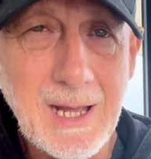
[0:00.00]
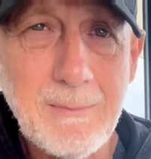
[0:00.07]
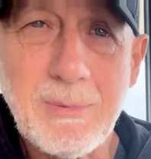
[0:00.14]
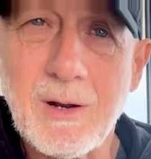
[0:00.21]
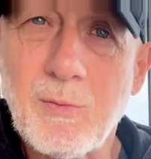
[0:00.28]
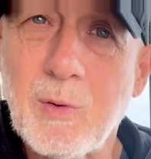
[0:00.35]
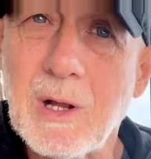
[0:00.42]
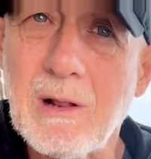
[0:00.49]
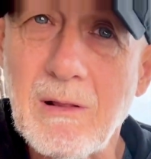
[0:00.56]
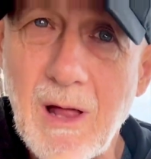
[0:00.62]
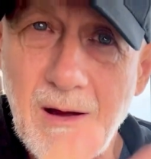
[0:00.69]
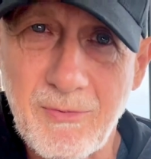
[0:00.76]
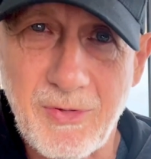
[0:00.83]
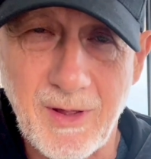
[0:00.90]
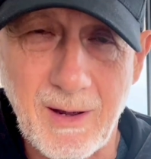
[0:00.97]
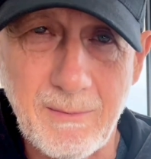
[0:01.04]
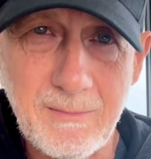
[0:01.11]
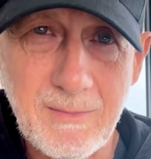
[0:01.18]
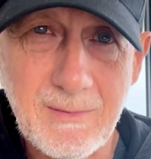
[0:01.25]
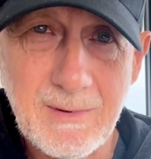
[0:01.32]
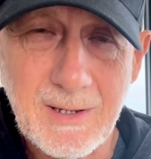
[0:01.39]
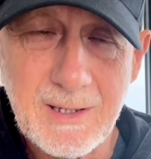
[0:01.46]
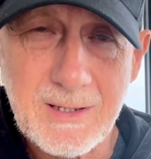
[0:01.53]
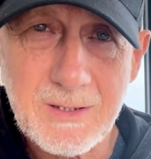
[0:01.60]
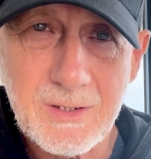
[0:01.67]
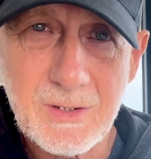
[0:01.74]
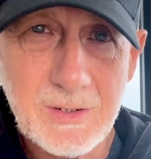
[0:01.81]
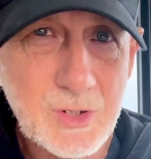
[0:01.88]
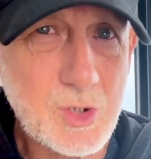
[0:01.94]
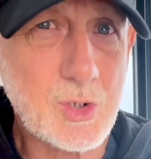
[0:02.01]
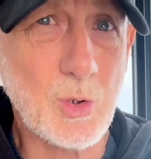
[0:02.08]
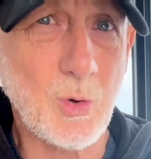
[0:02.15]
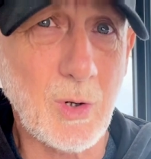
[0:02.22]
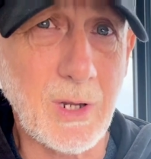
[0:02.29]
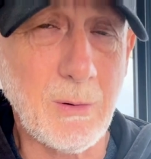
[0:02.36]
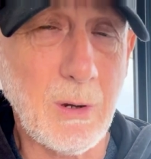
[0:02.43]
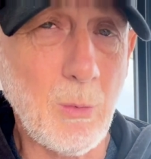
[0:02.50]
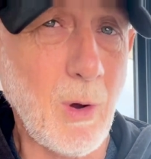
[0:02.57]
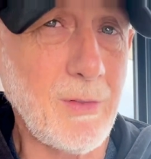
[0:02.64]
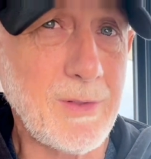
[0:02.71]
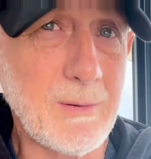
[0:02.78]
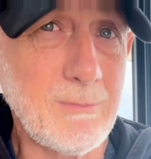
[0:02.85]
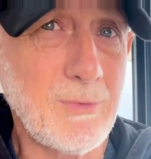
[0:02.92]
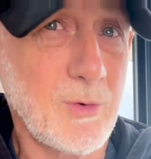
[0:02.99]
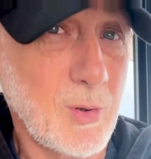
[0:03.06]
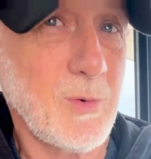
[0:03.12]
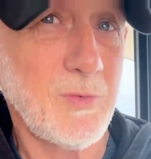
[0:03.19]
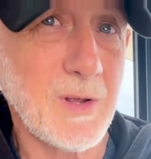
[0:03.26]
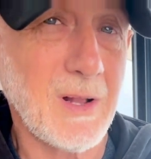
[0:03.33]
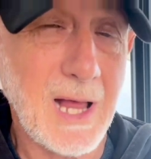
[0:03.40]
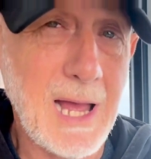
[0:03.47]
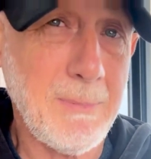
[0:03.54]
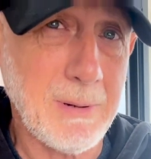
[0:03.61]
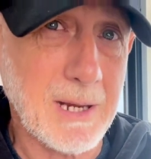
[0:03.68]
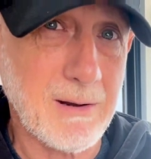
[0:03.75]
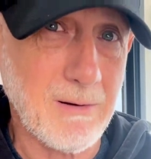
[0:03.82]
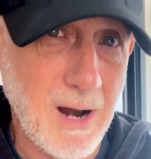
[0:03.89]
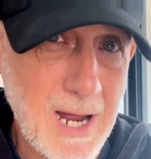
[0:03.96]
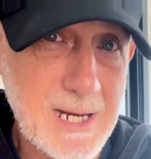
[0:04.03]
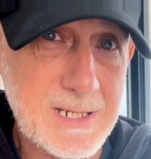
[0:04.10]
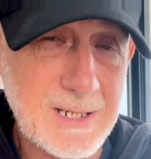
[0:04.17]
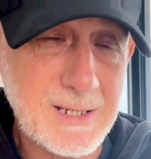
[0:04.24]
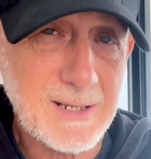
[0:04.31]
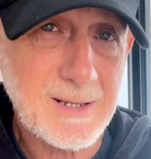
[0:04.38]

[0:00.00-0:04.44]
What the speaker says: But if we love them, surely we want them to feel happy, right?